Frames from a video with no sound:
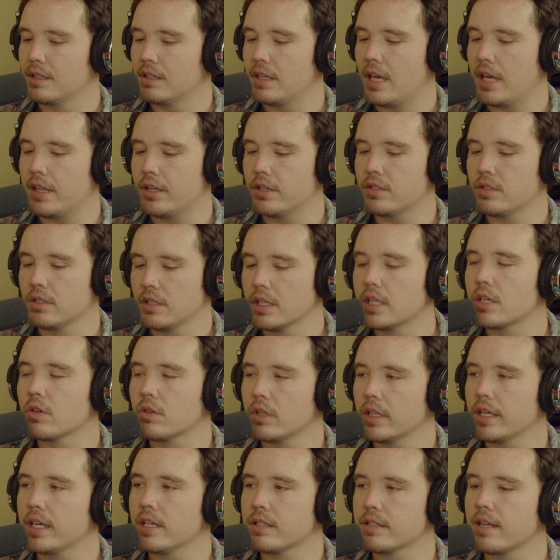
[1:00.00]
Yeah, there's
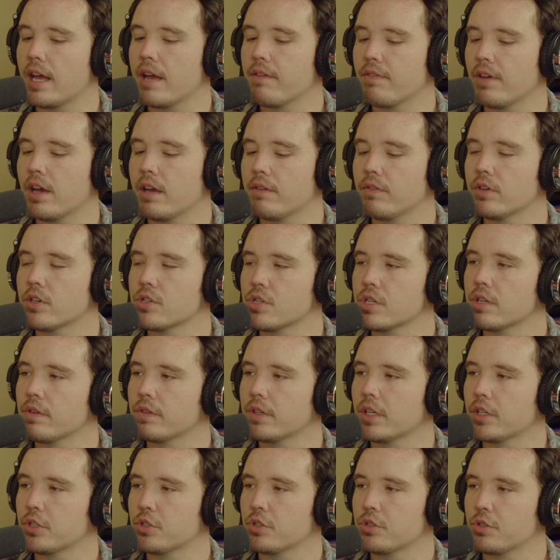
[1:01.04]
literally a sci-fi version of
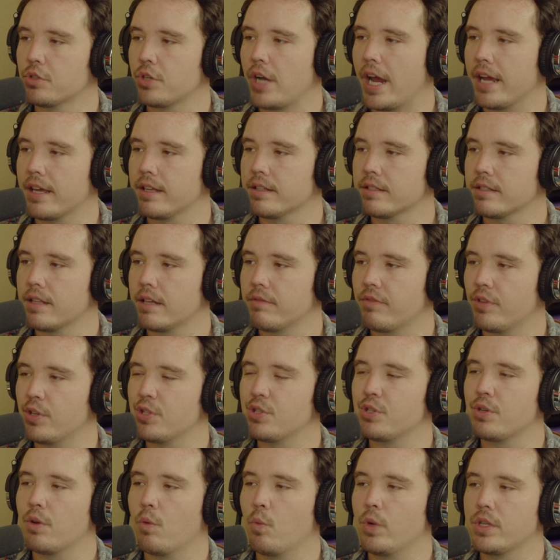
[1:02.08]
Dungeons and Dragons
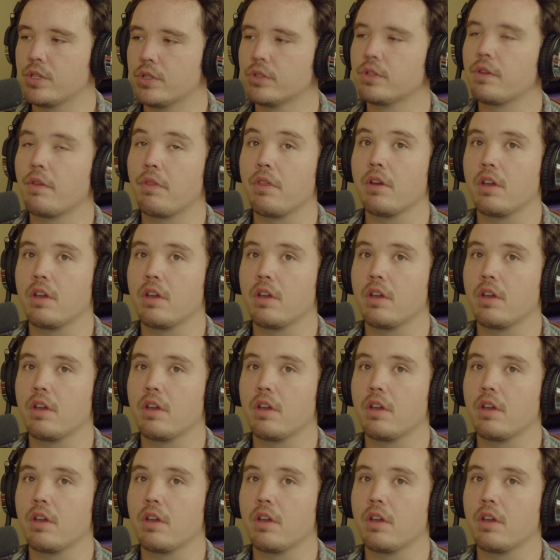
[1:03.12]
that Wizards